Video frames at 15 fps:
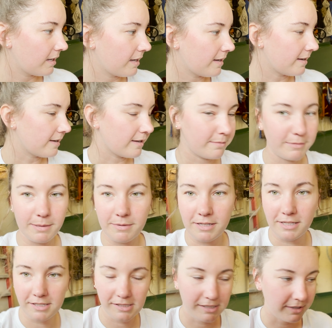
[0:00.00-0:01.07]
Um, let
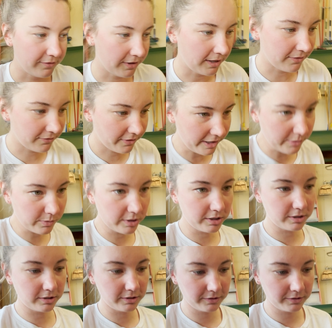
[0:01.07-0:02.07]
me see if I can find one.